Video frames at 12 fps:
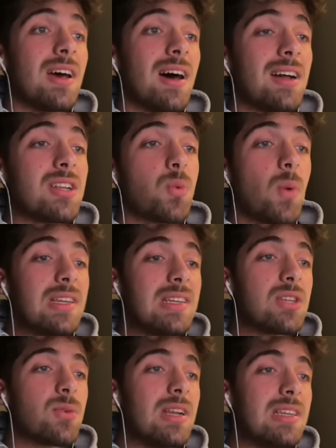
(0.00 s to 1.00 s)

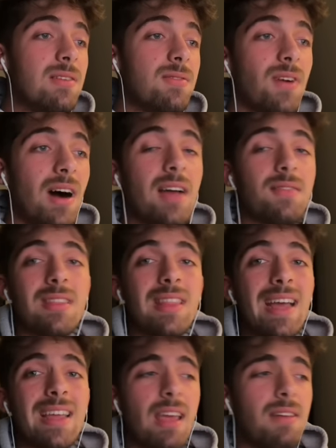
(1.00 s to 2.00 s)
2025, and
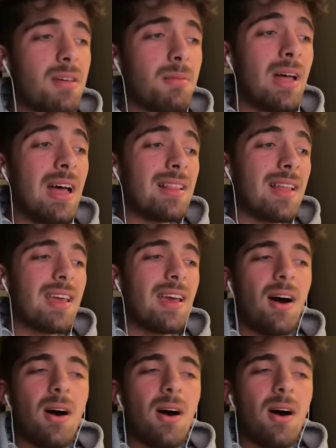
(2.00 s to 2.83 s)
that gave them like a